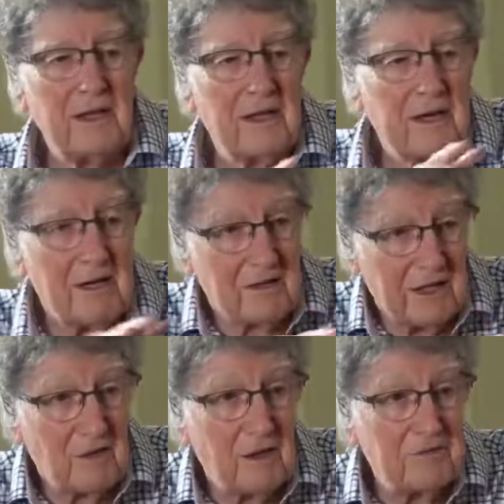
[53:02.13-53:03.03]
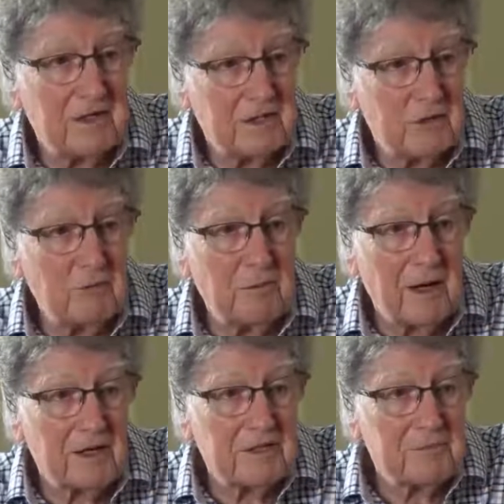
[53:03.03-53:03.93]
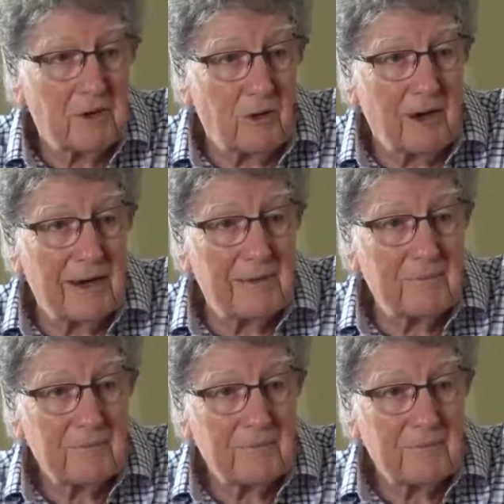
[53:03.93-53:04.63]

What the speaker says: and then I'll get off this soapbox, all right?